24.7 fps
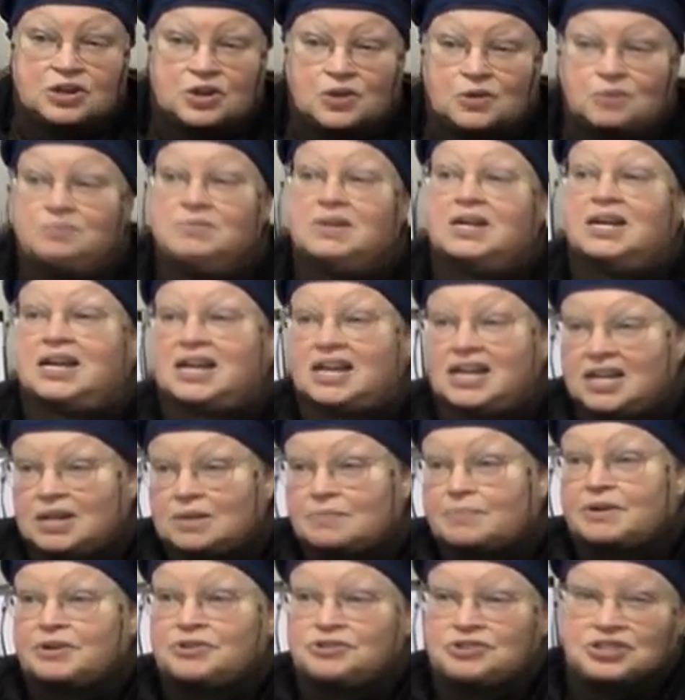So
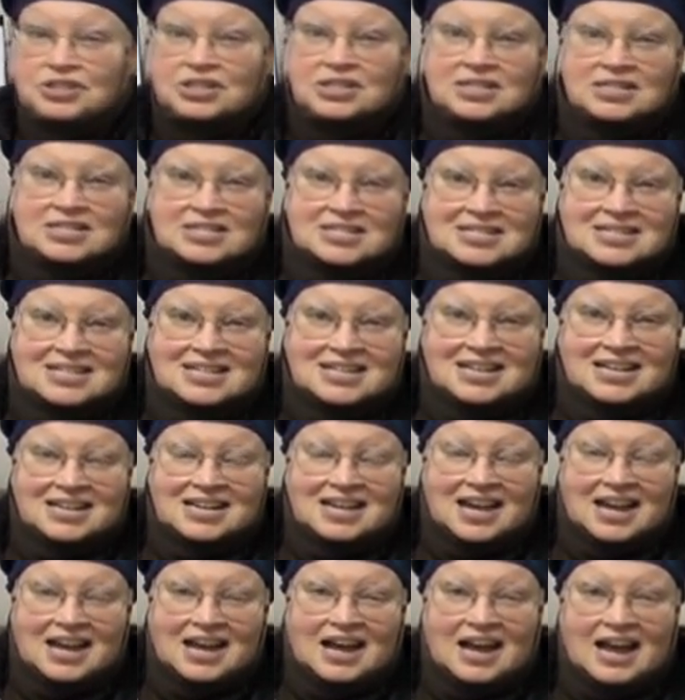it'll be interesting to
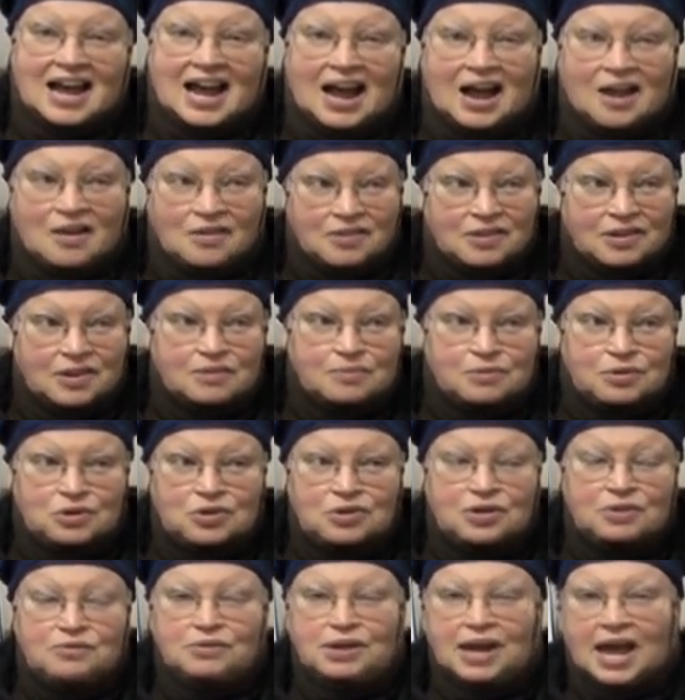see how the
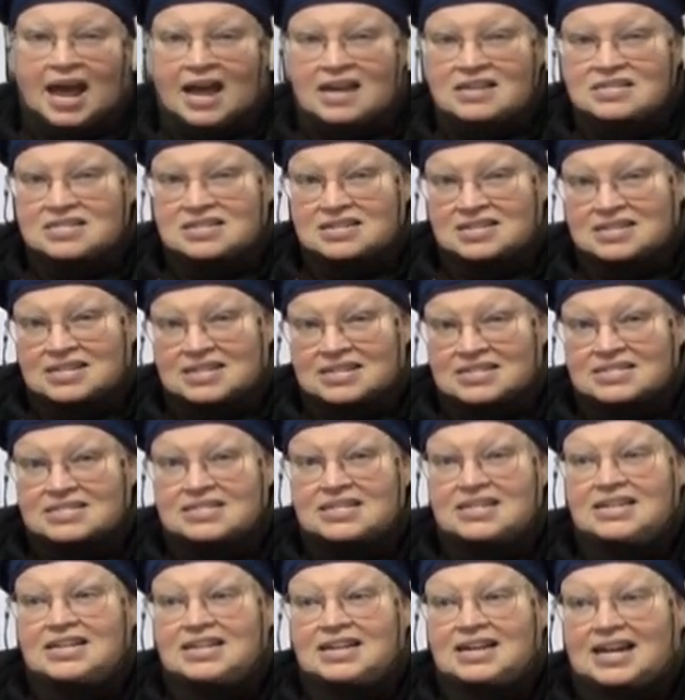community reacts to
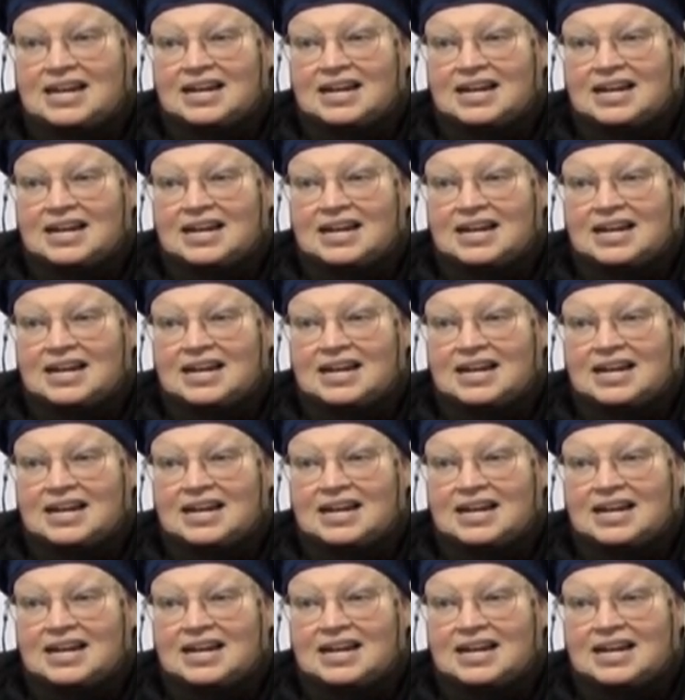this,